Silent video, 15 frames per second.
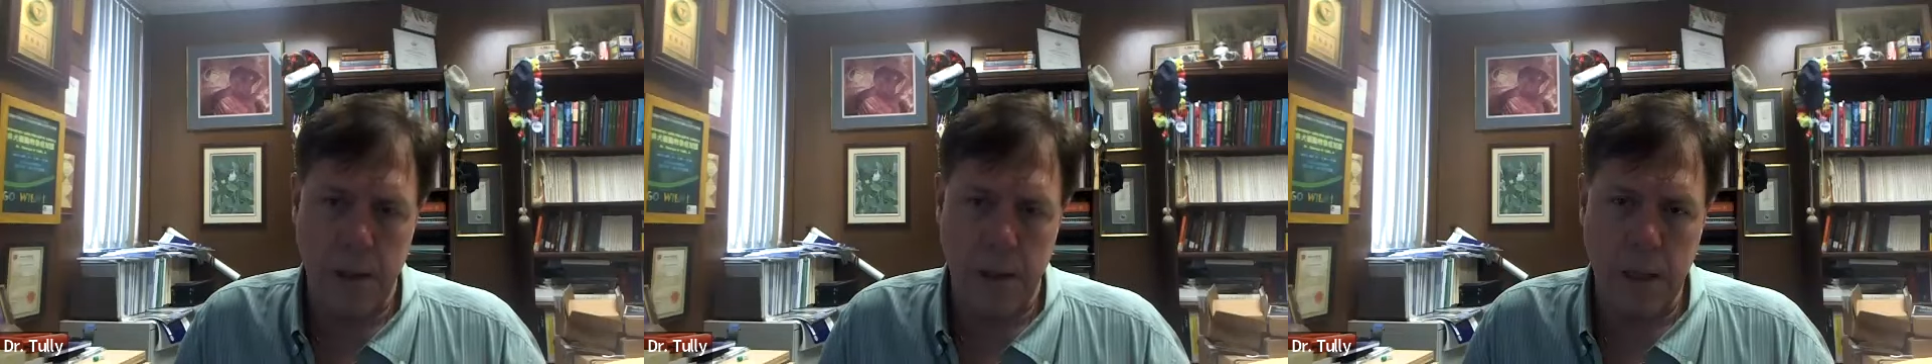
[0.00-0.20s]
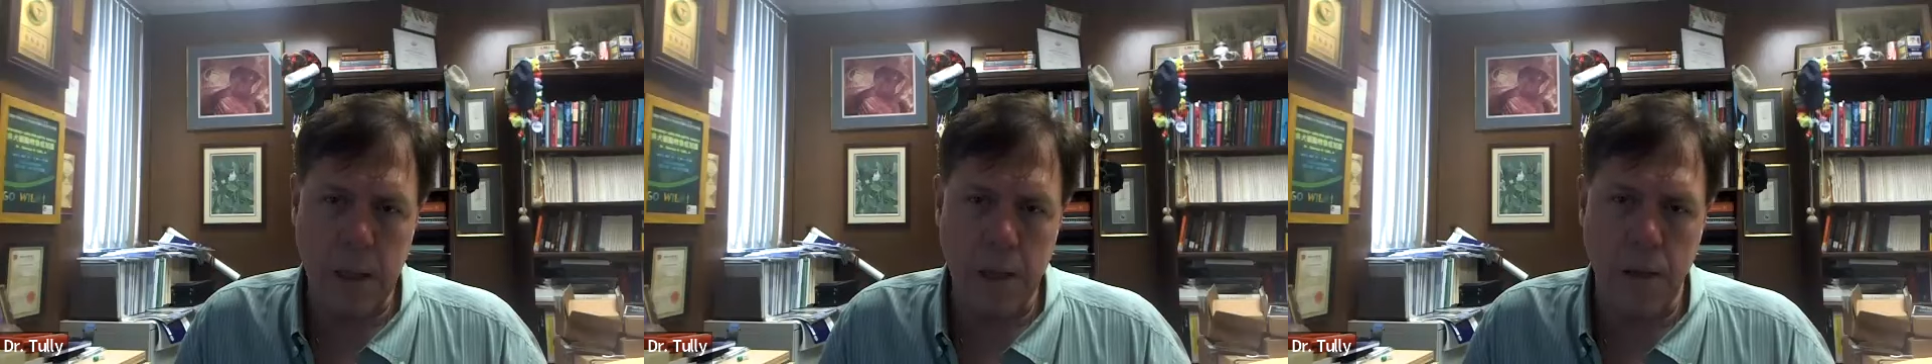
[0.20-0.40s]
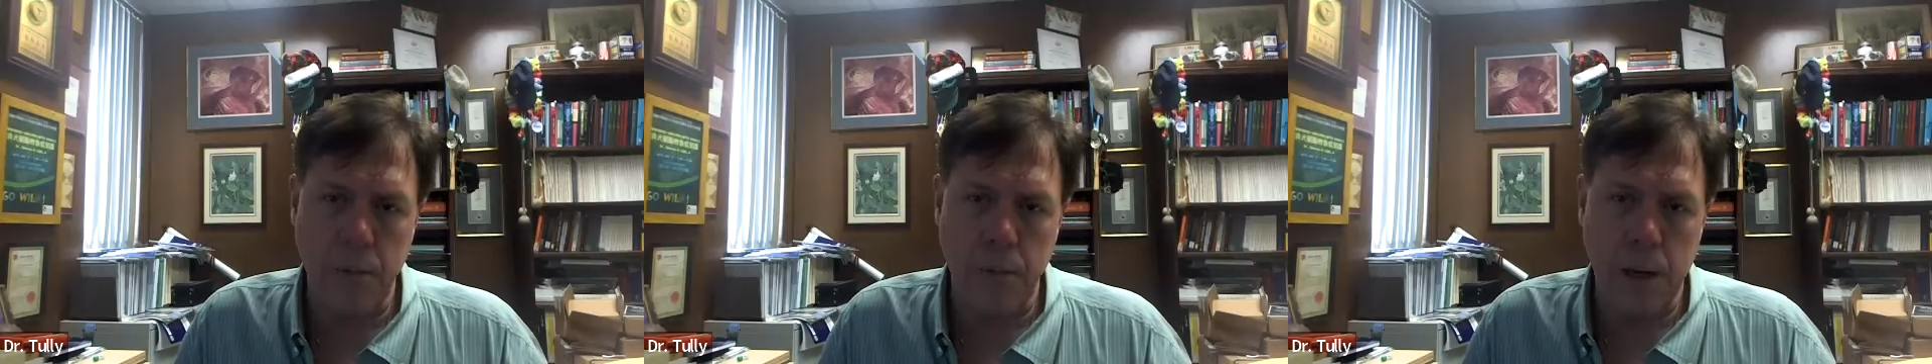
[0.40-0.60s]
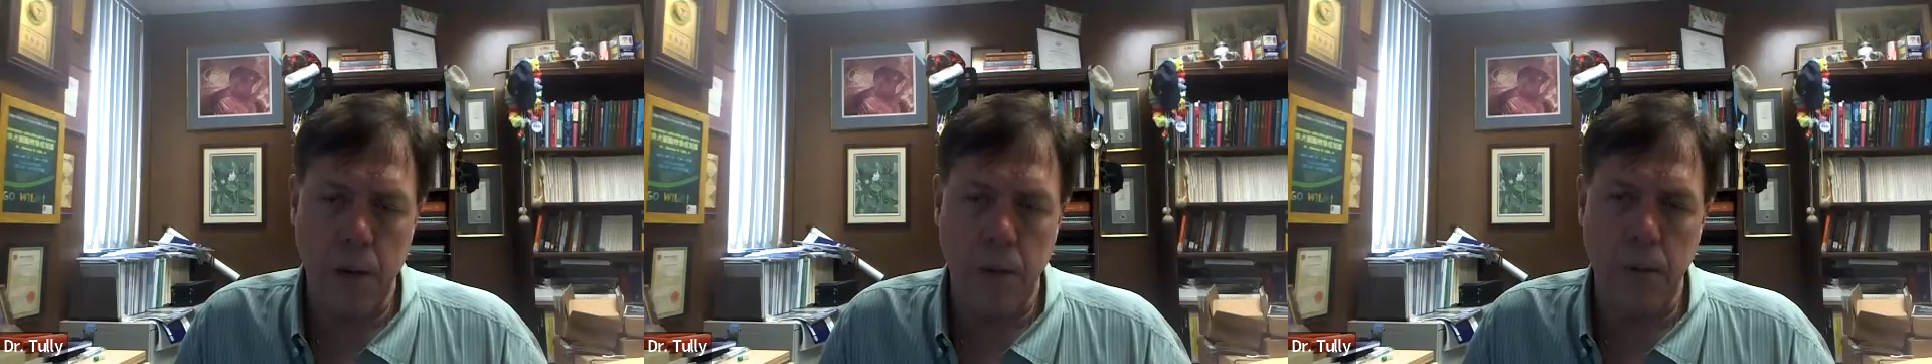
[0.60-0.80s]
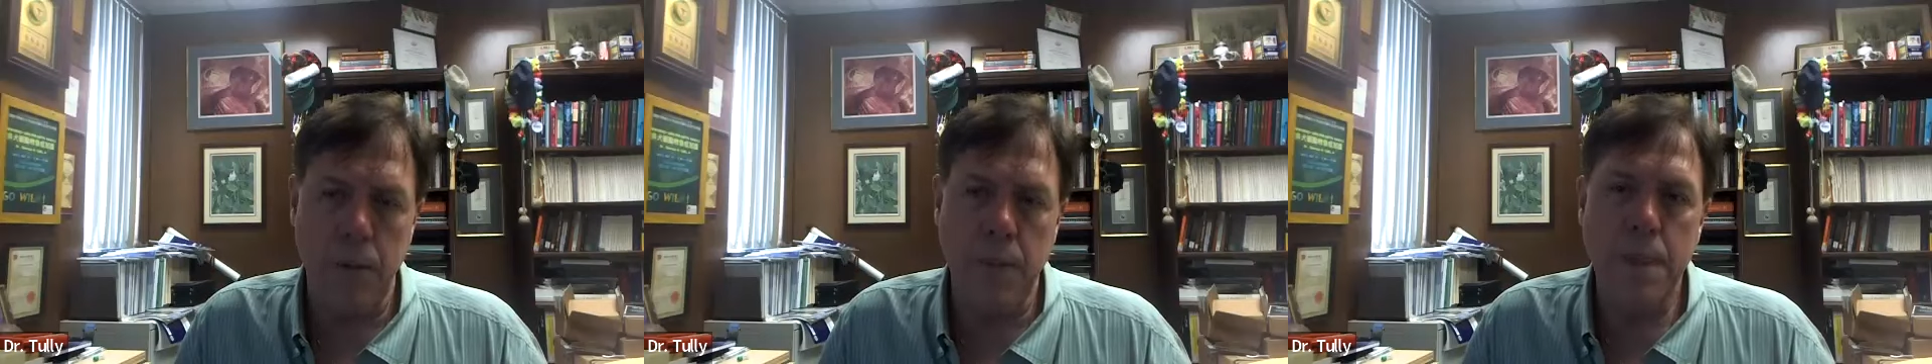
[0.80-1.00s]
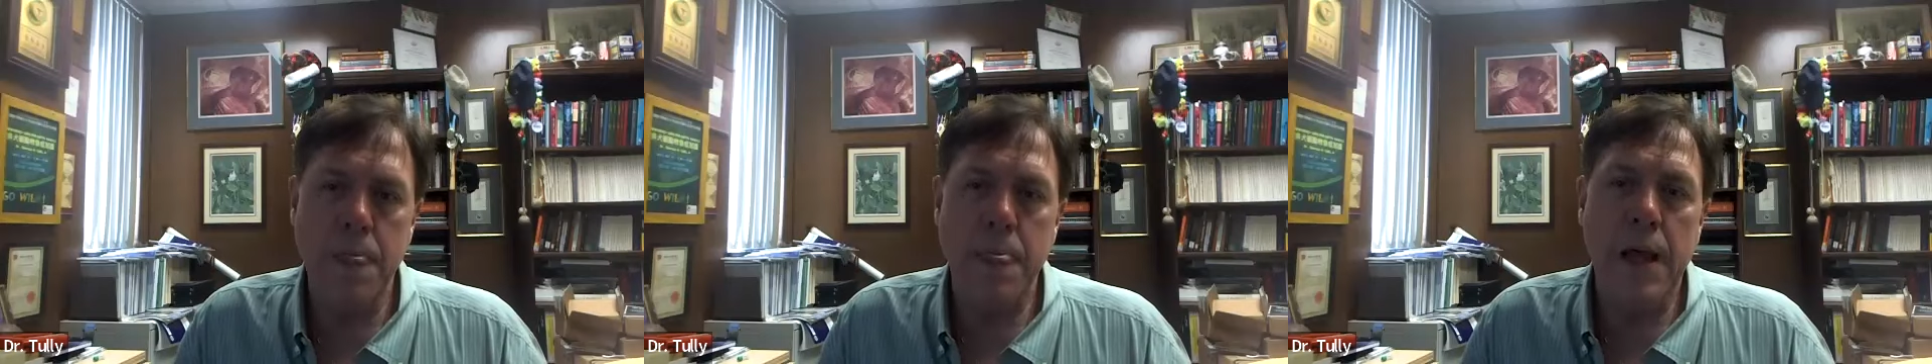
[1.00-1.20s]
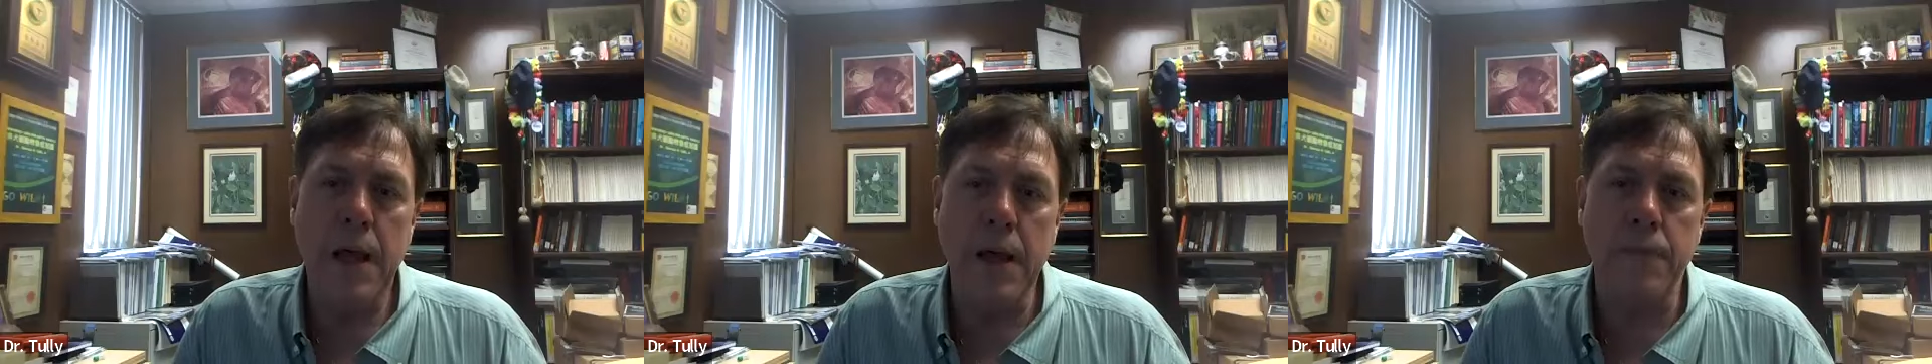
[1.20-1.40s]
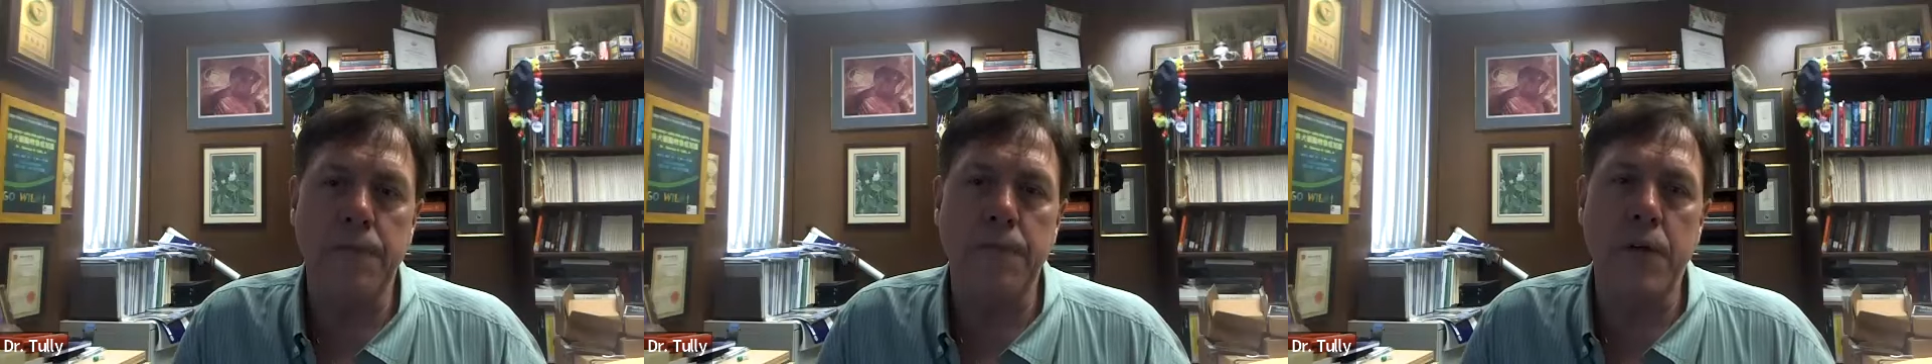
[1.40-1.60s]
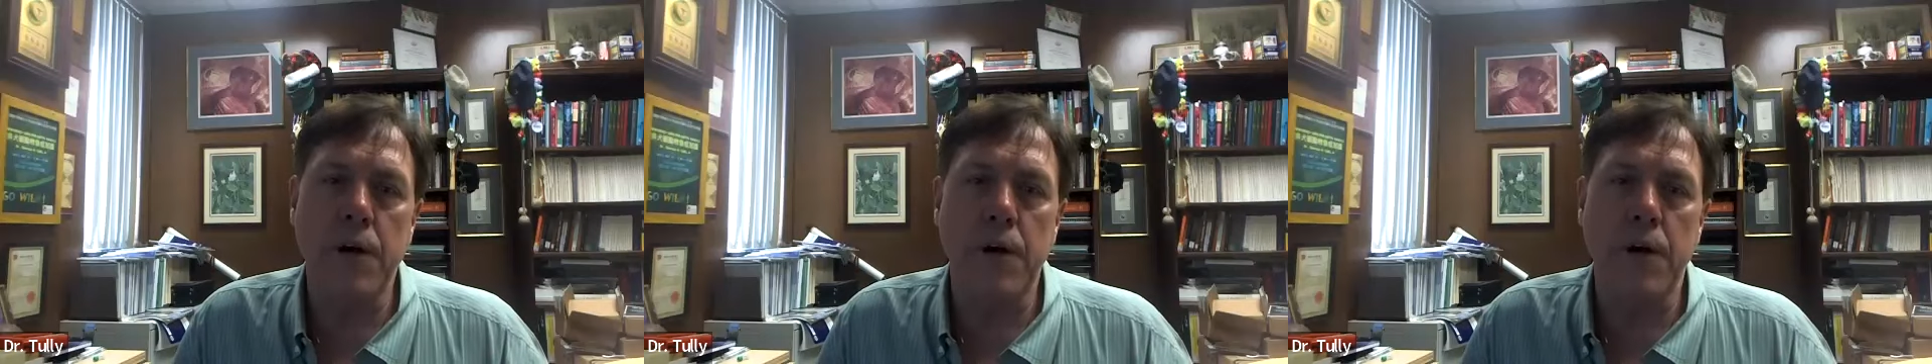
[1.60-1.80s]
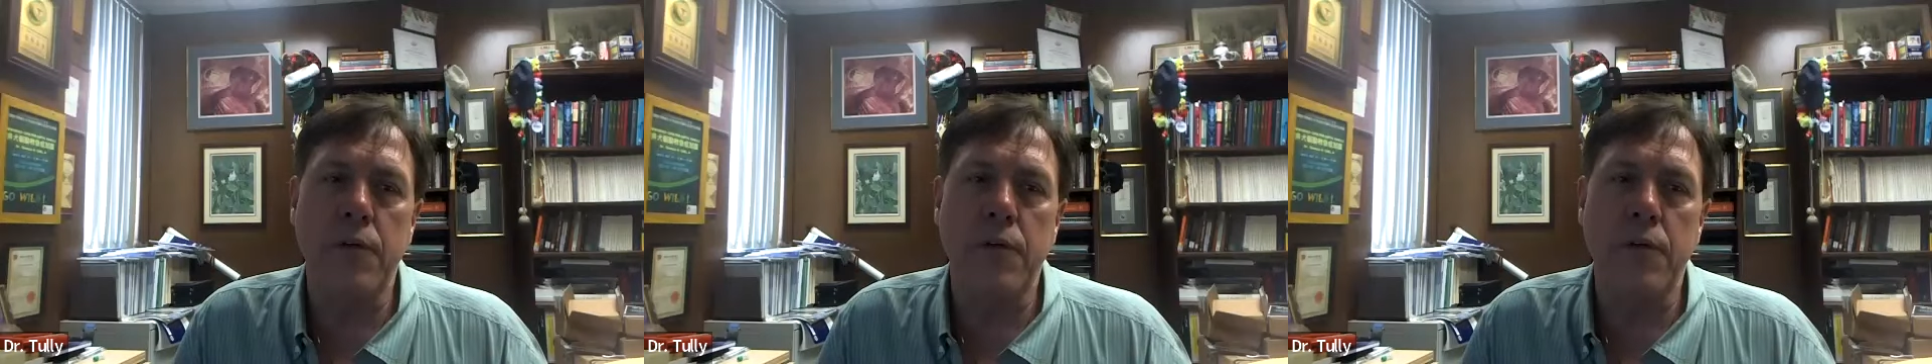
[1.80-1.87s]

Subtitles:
keel bone if there